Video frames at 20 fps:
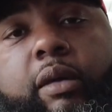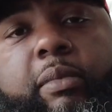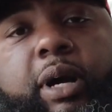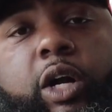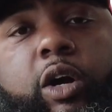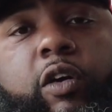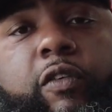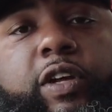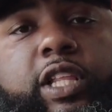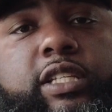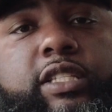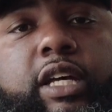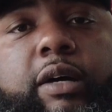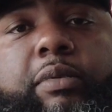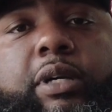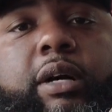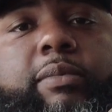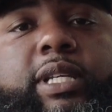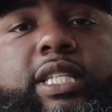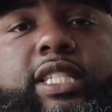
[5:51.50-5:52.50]
My goal for this
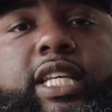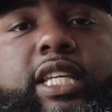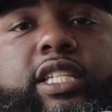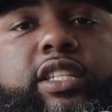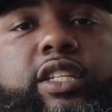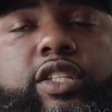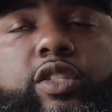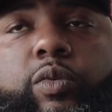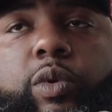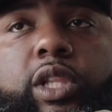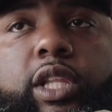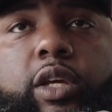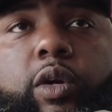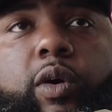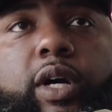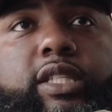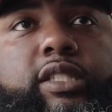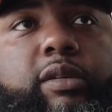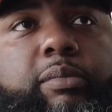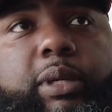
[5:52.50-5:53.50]
upcoming season is really
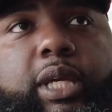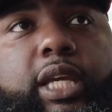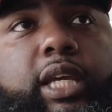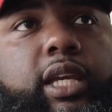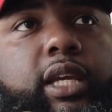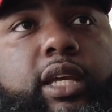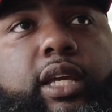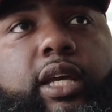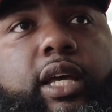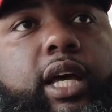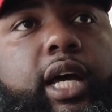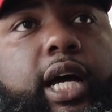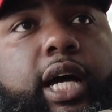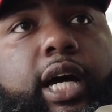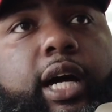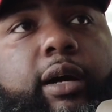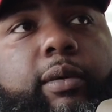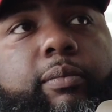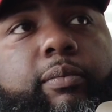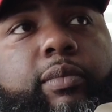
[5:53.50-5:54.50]
going to be
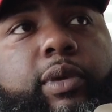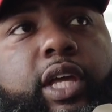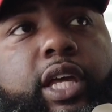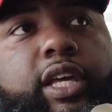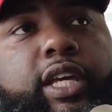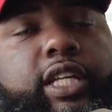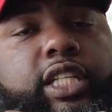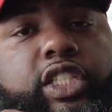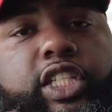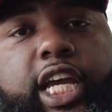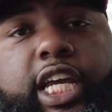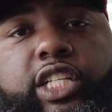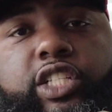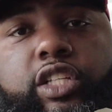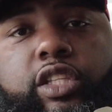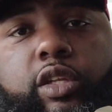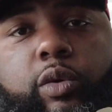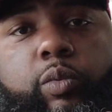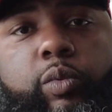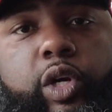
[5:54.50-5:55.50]

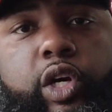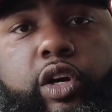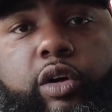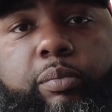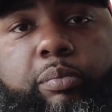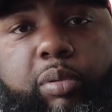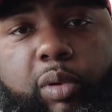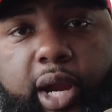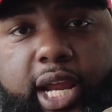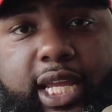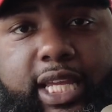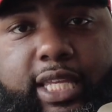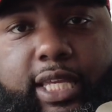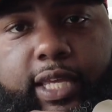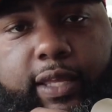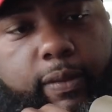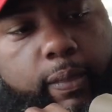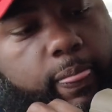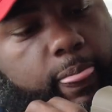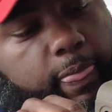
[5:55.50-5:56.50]
changing the rear brake
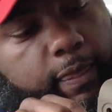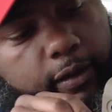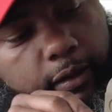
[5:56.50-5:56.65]
kit